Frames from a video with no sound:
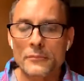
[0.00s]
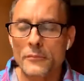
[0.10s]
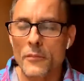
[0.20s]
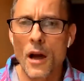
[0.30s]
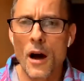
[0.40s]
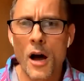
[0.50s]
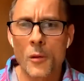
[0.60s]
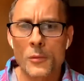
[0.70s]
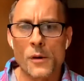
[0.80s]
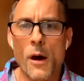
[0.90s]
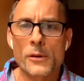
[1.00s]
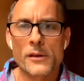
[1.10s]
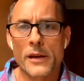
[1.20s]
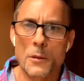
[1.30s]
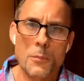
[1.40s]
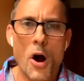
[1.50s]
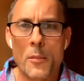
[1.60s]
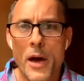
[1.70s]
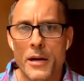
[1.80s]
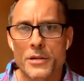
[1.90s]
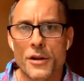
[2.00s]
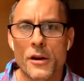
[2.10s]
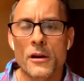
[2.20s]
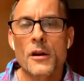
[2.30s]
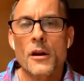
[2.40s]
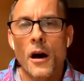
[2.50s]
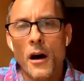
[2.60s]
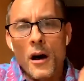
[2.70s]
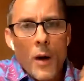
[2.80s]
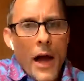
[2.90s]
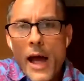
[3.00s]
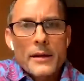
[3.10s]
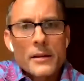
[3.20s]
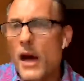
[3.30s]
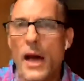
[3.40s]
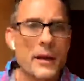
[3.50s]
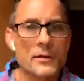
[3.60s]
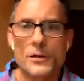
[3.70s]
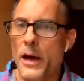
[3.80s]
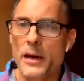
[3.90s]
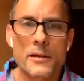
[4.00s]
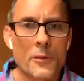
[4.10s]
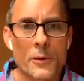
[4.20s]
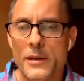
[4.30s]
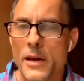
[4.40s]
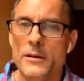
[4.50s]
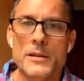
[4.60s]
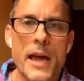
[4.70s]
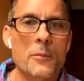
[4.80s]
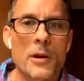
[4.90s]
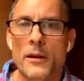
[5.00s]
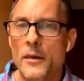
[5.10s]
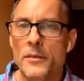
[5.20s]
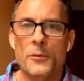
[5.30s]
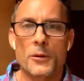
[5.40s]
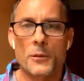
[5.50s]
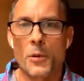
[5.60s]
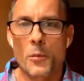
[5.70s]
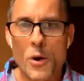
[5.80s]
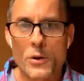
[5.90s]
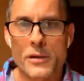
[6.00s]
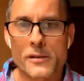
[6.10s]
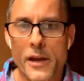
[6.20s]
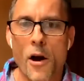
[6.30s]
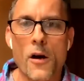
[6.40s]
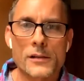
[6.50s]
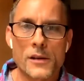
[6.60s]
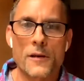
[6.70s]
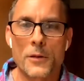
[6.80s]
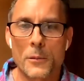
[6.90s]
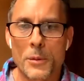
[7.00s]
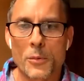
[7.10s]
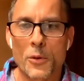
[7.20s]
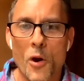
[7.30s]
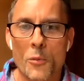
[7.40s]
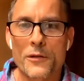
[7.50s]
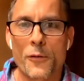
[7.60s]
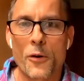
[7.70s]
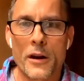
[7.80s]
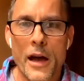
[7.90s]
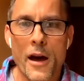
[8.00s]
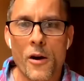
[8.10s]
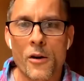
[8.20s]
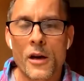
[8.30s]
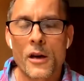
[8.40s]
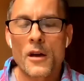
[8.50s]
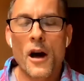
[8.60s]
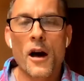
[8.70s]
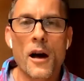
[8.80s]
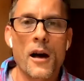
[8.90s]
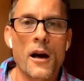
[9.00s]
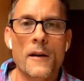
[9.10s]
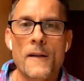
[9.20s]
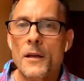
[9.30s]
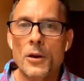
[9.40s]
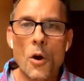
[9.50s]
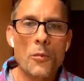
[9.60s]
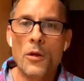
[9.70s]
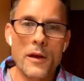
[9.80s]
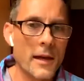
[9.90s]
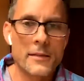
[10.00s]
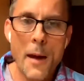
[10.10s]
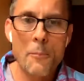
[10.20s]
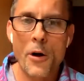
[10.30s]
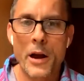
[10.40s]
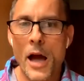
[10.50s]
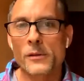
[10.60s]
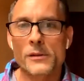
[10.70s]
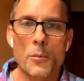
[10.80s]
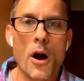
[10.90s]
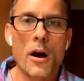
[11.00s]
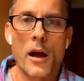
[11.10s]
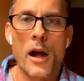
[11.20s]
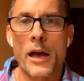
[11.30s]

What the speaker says: So I was like the bar manager. I didn't do anything with the entertainment, nothing with the promotions, like all the stuff that people know me for now. No, at that point I was the bar guy.